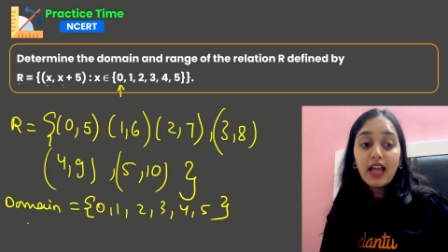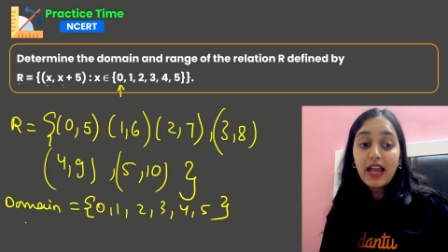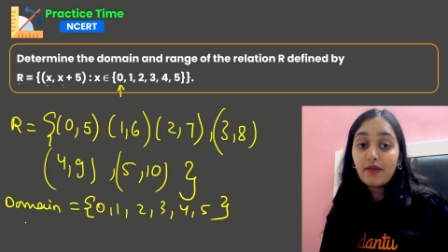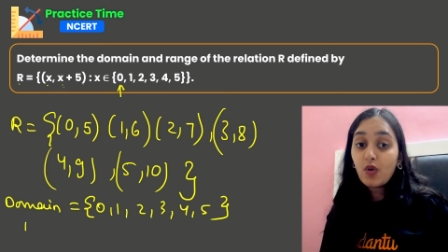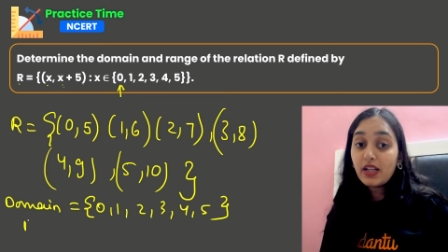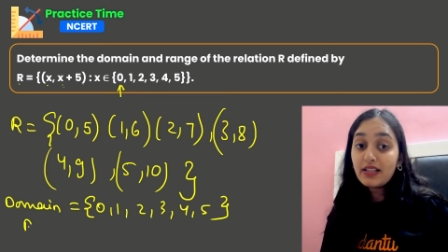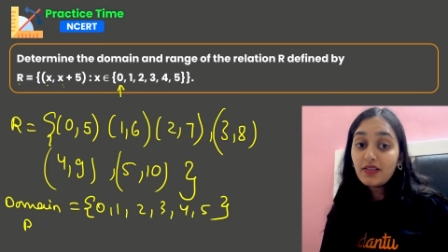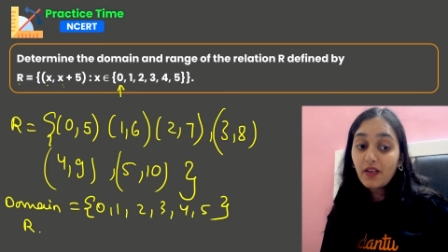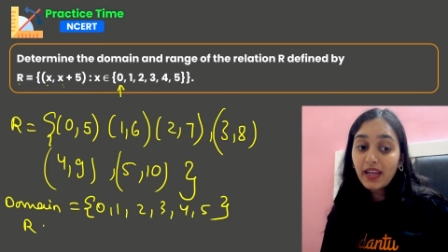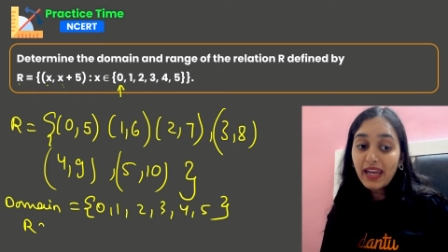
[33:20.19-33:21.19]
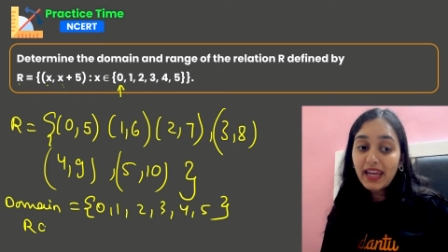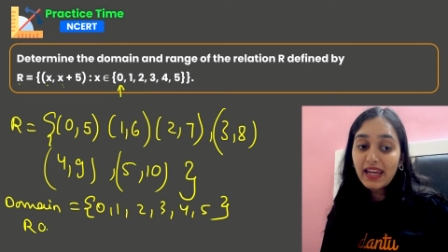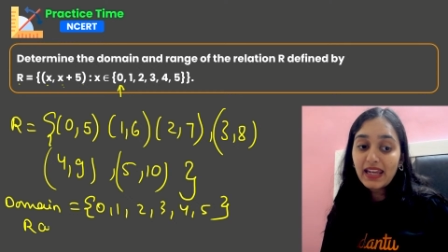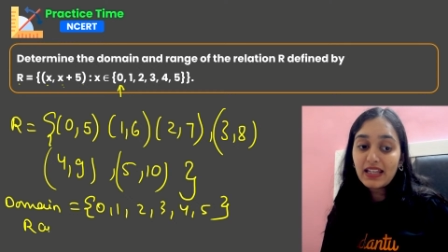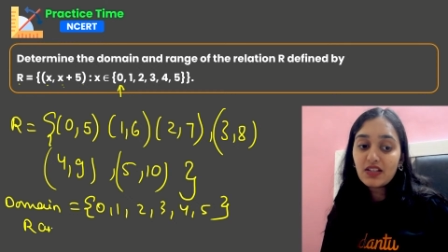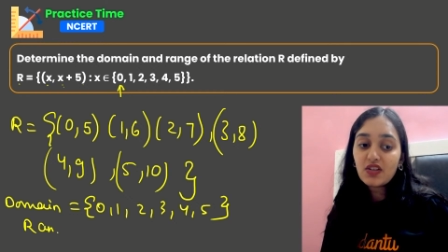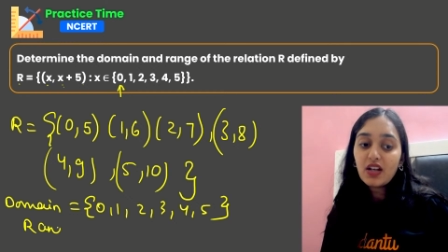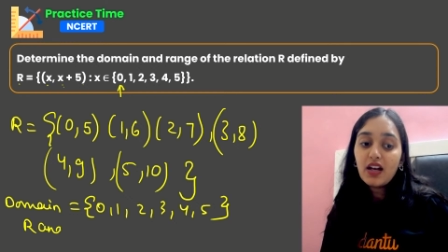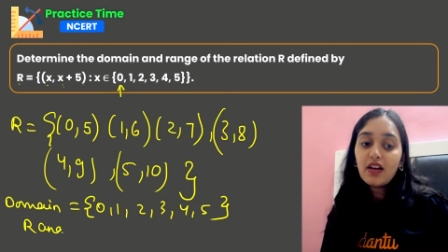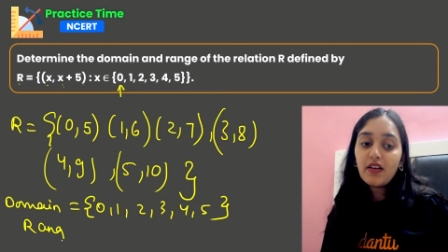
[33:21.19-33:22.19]
And what is range?
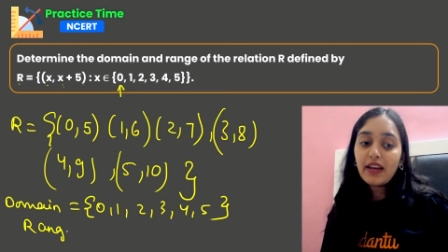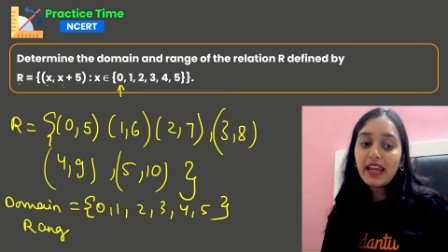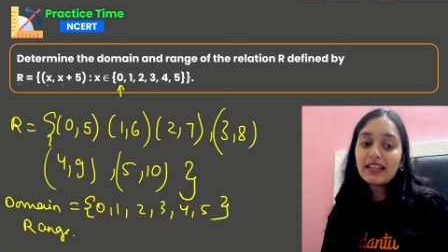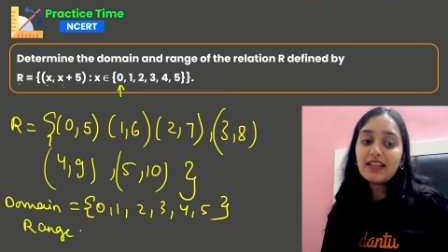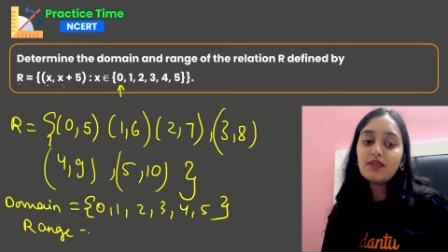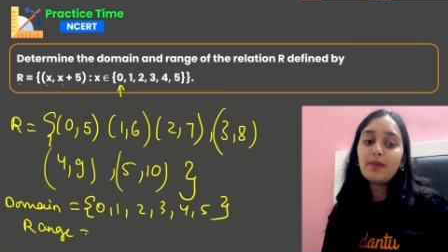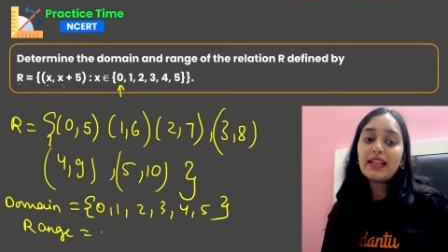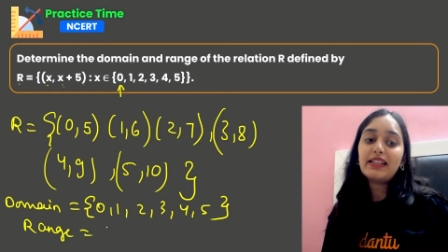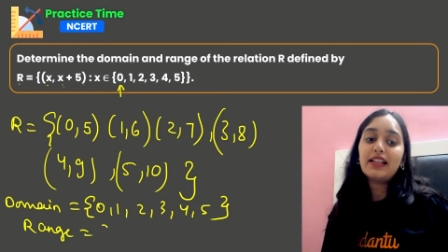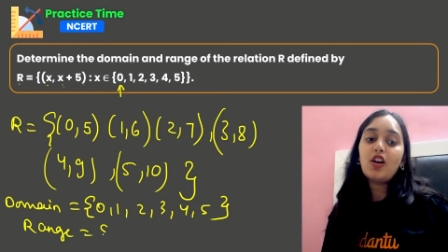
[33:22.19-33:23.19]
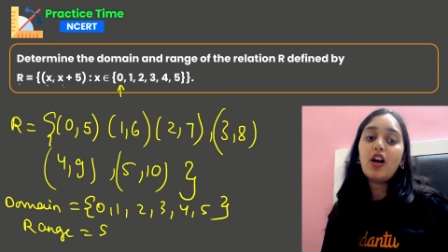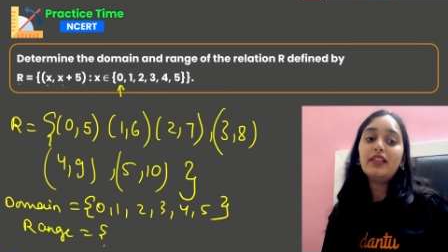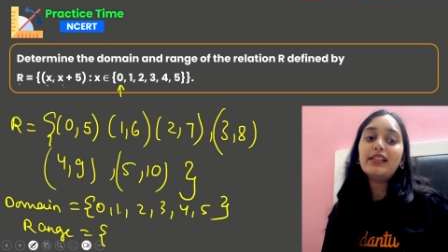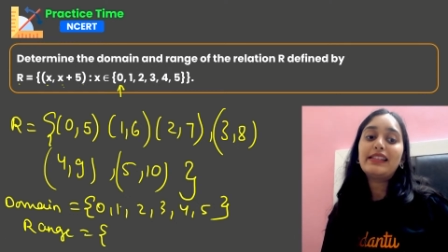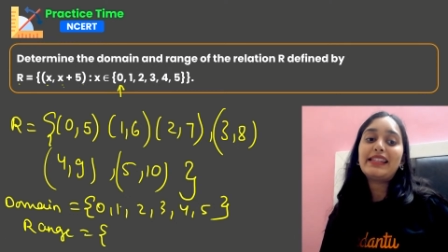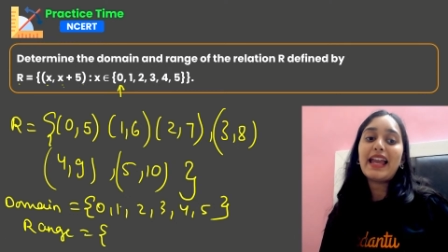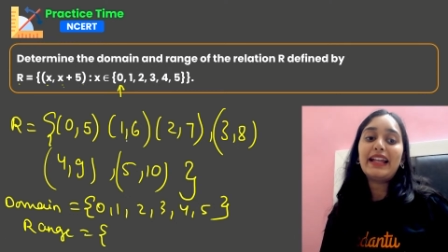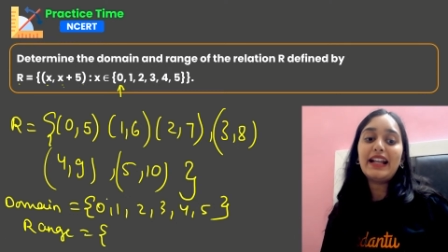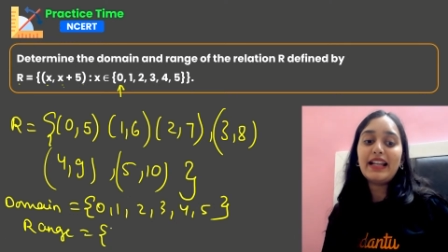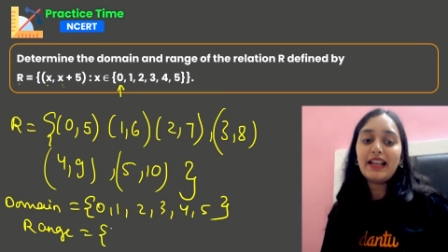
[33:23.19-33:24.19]
Range is basically all the
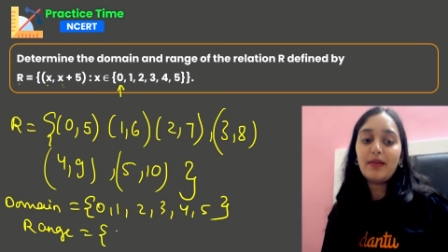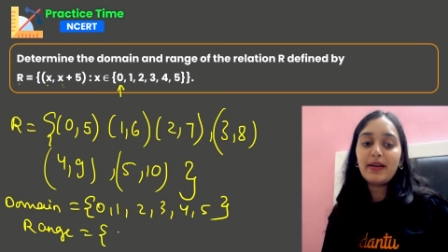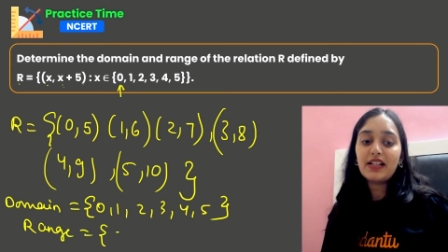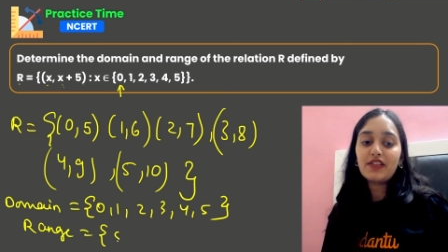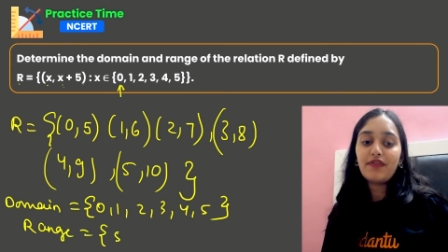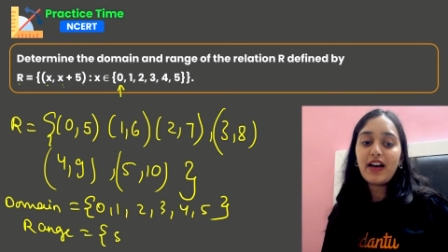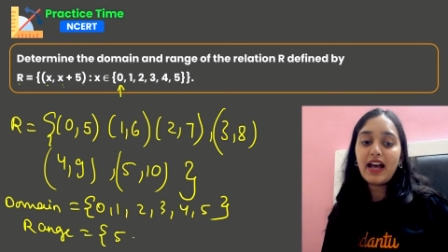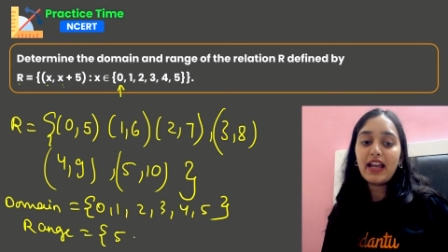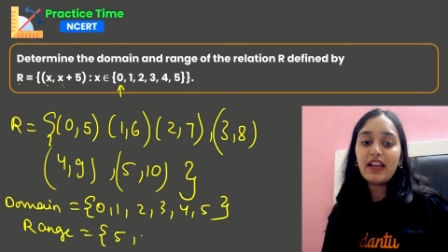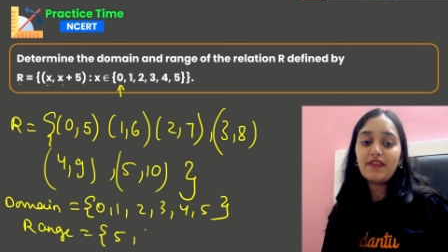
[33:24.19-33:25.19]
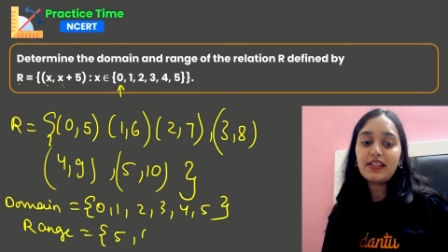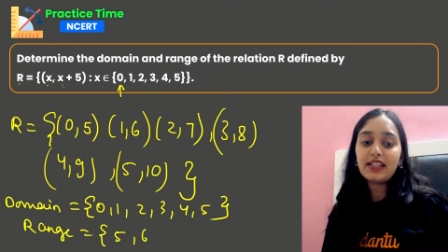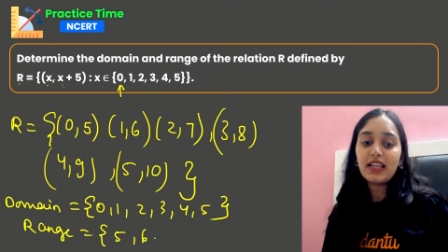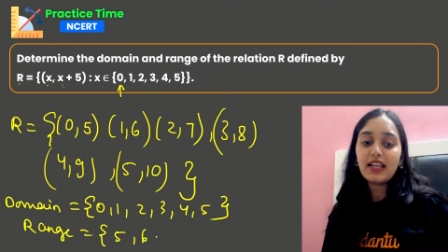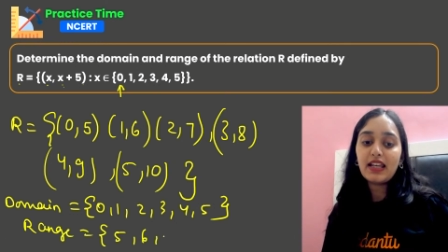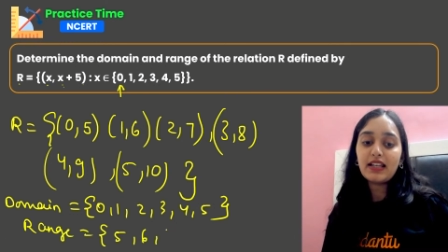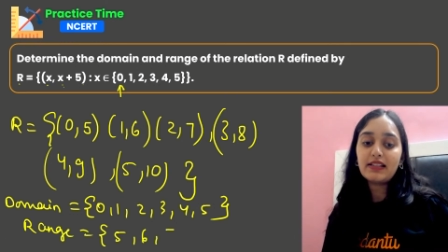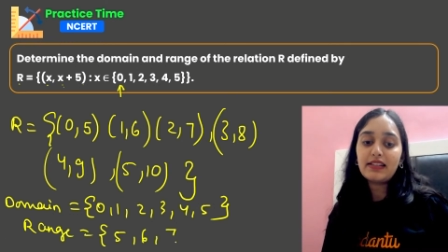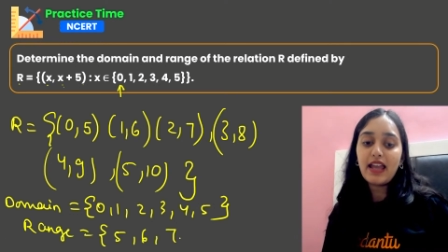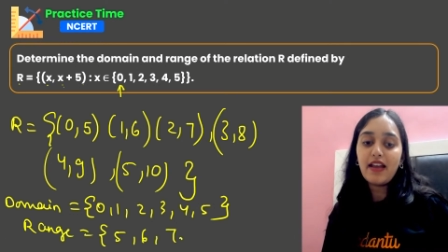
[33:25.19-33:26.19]
second elements. 5, 6,
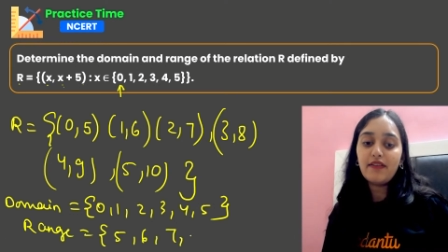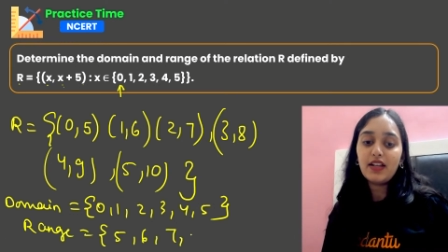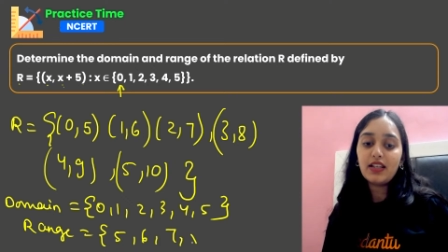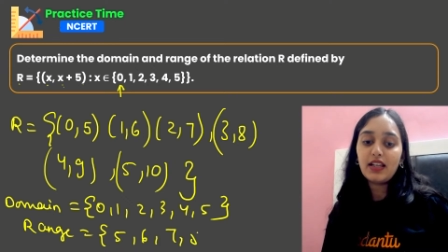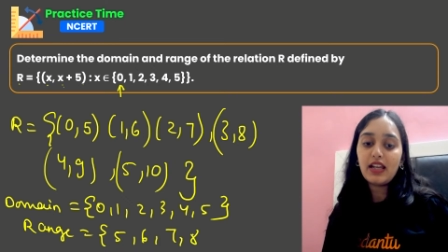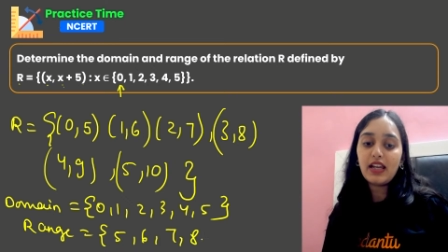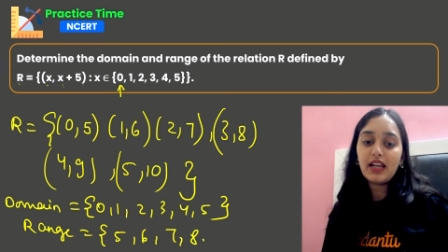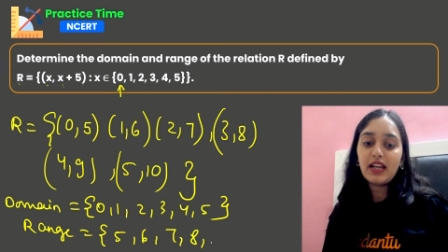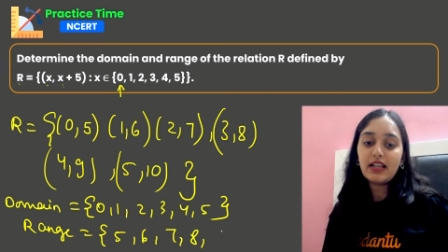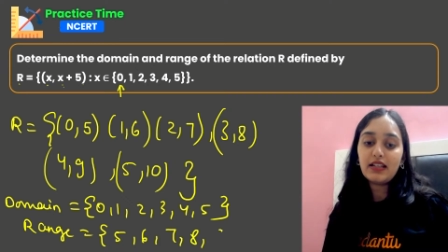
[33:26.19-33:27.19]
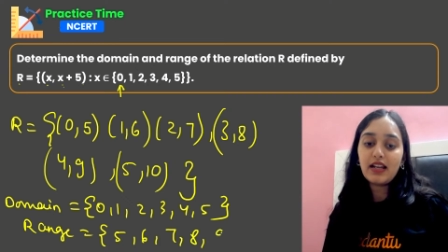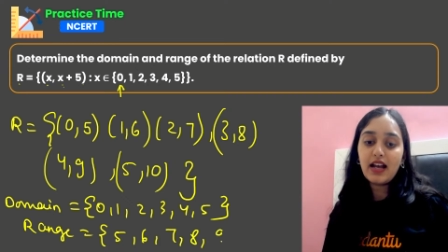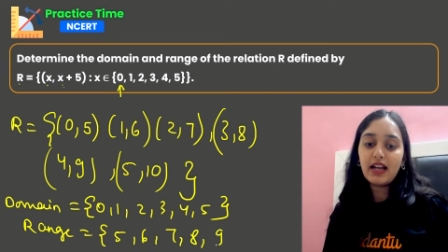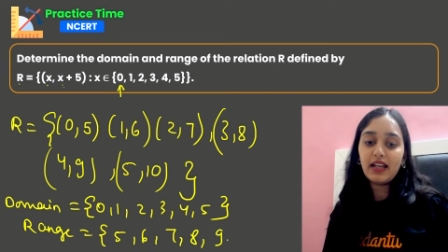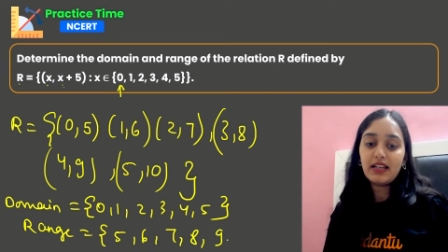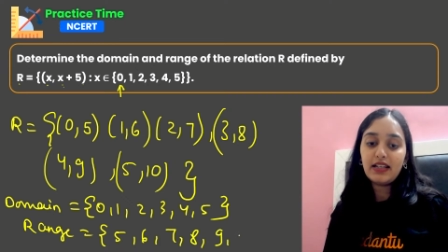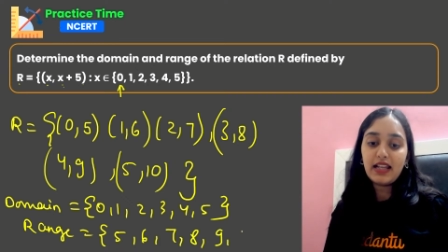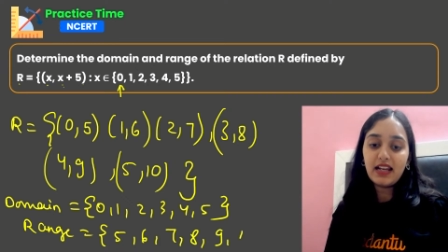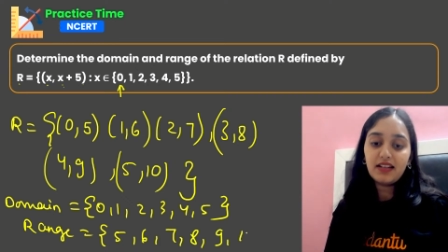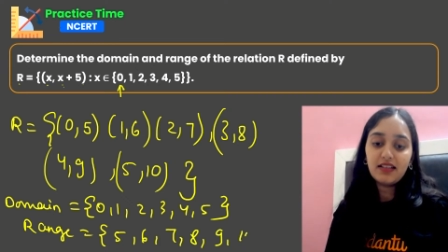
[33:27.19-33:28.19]
7, 8, 9, 10.